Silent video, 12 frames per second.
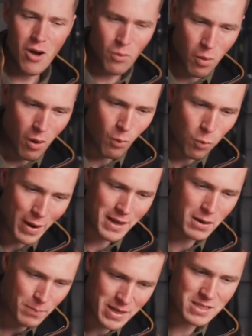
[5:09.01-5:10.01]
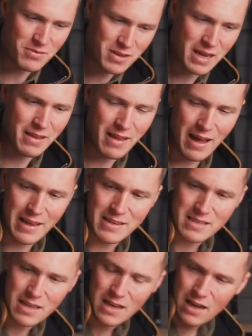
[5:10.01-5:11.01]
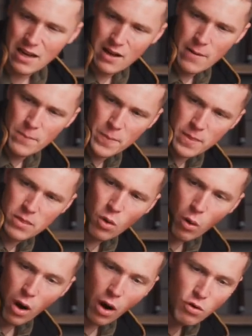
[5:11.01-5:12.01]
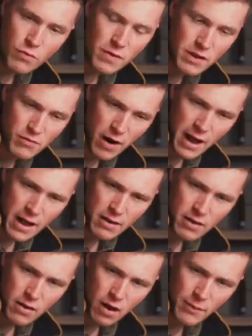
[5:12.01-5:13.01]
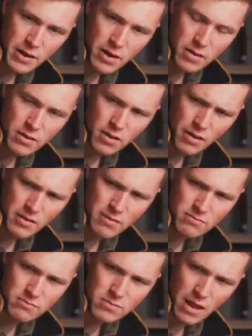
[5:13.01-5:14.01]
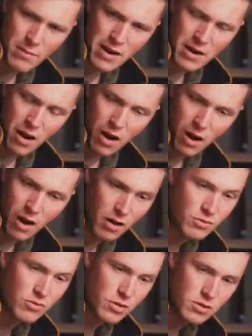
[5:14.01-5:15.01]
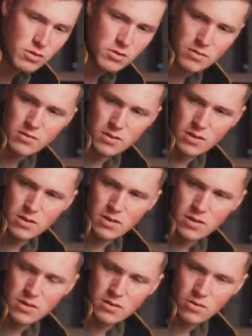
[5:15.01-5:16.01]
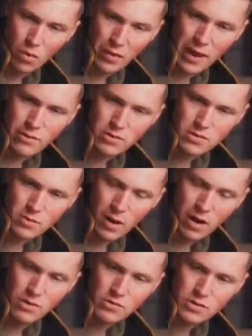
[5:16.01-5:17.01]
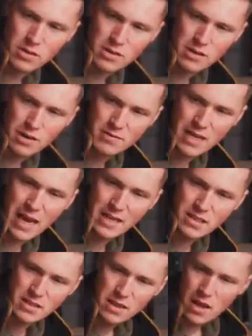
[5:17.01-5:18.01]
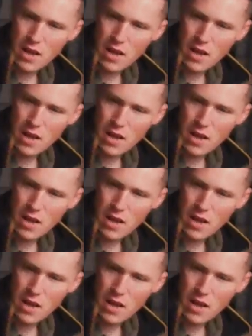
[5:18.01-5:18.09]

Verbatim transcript: What a wicked piece of kit that is. Not overly rare. I mean, I think they made hundreds, not thousands, but hundreds instead of tens.